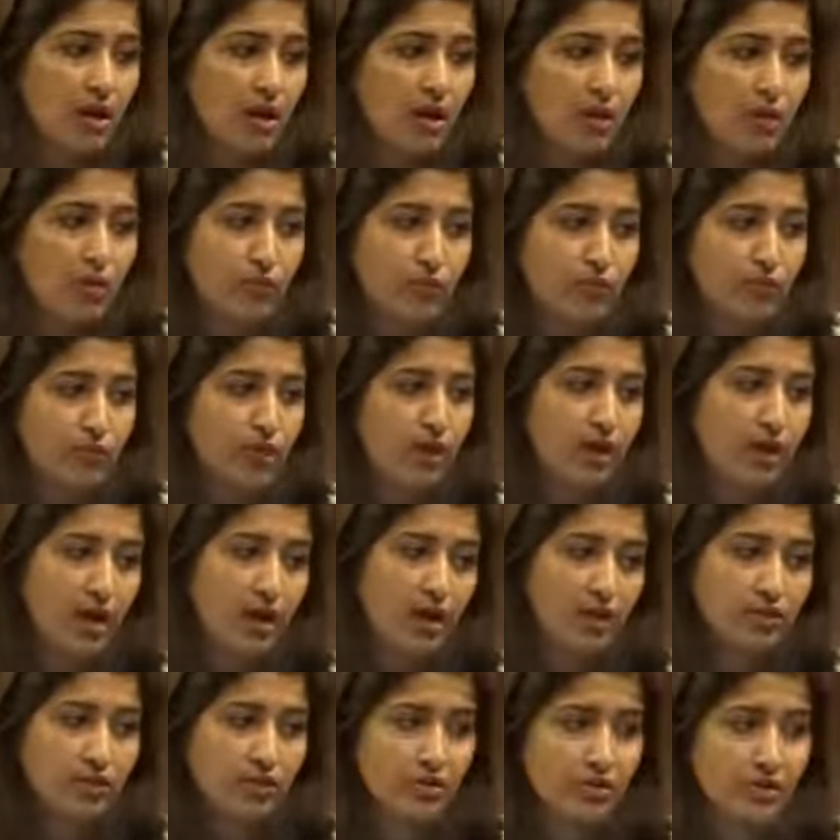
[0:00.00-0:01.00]
Over
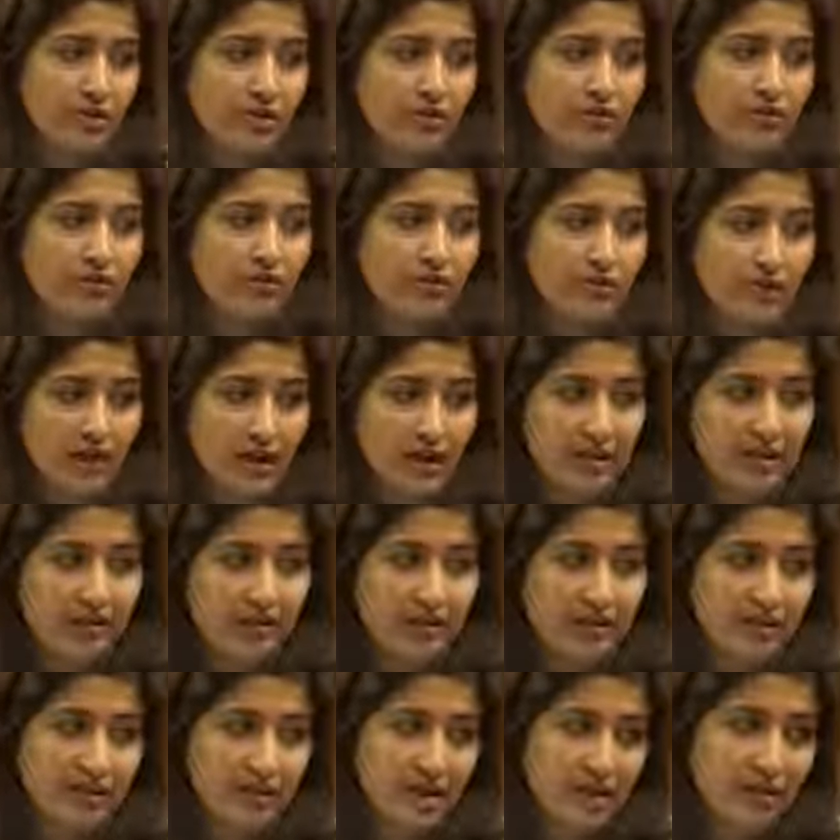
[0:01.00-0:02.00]

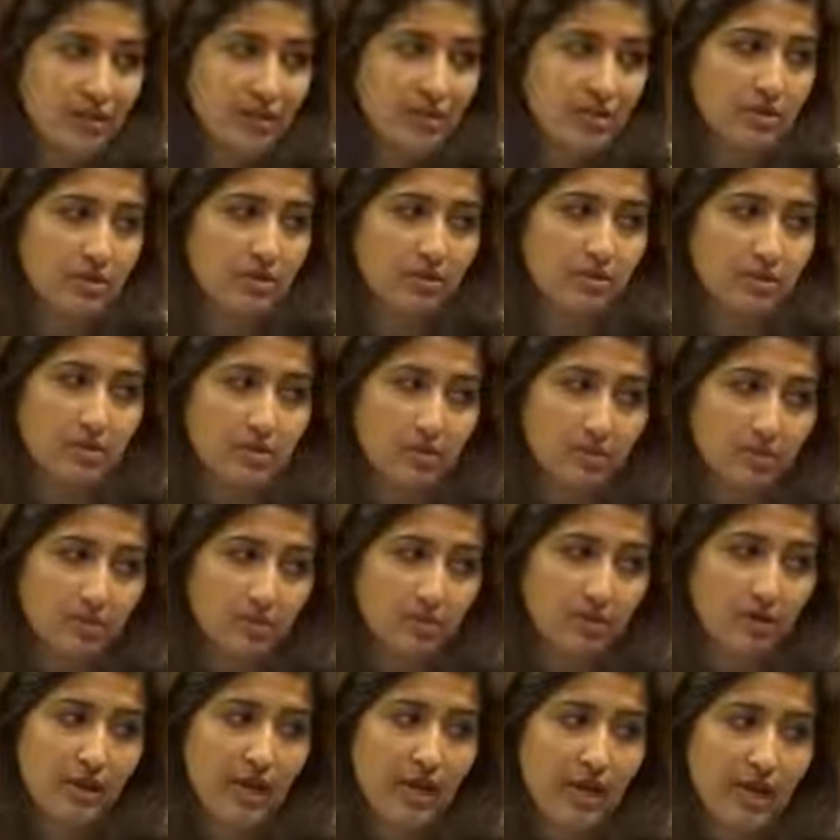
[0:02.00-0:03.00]
105,000
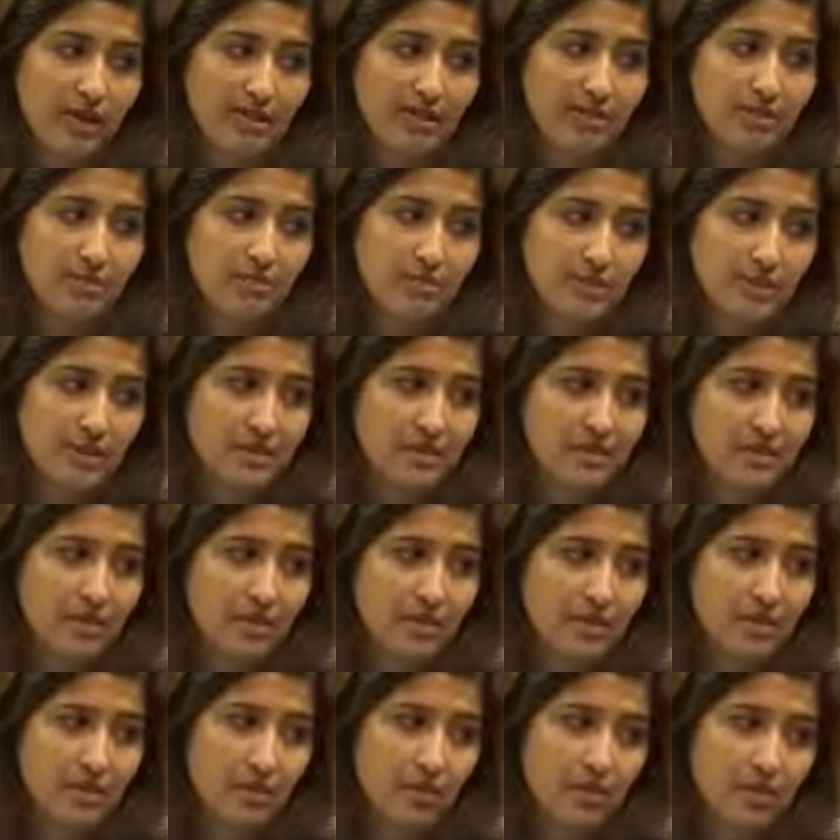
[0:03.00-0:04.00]
people, IDPs,
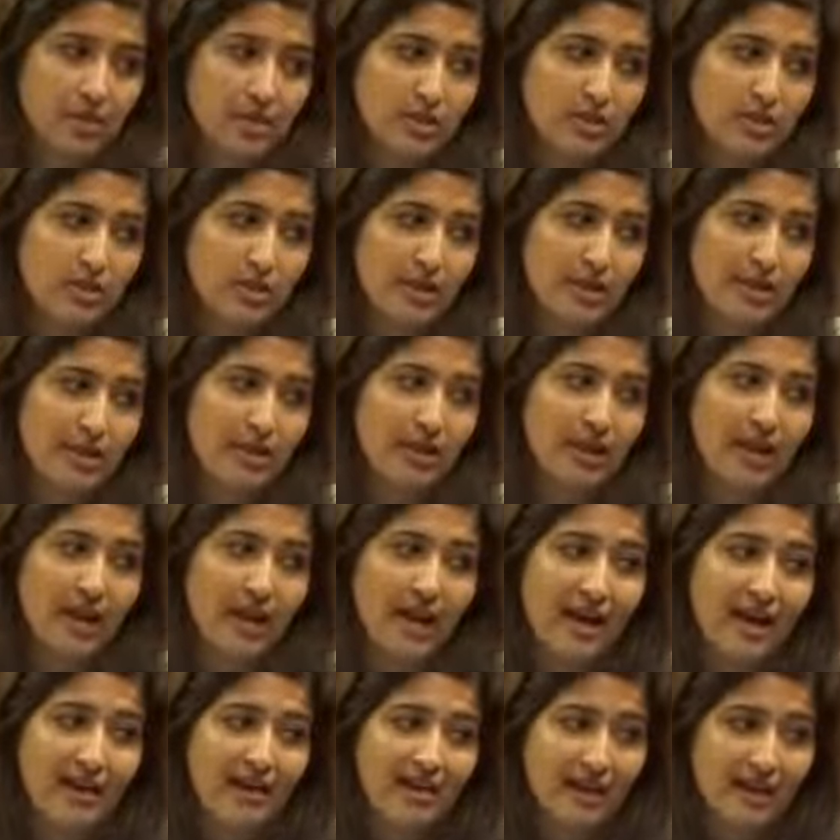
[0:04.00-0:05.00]
in the West Bank
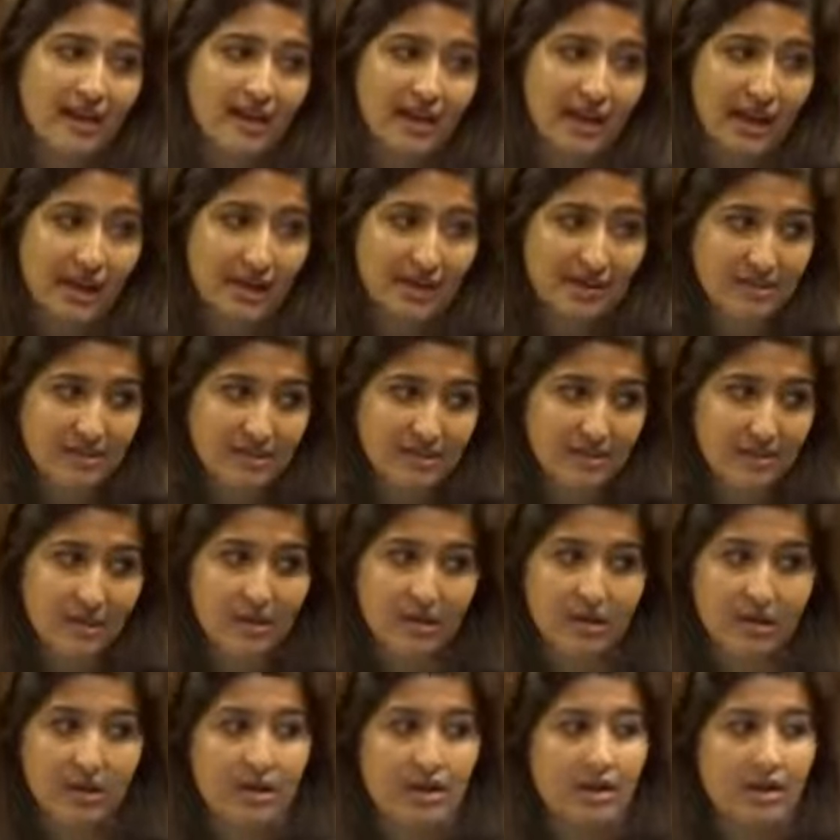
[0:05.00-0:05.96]
and the Gaza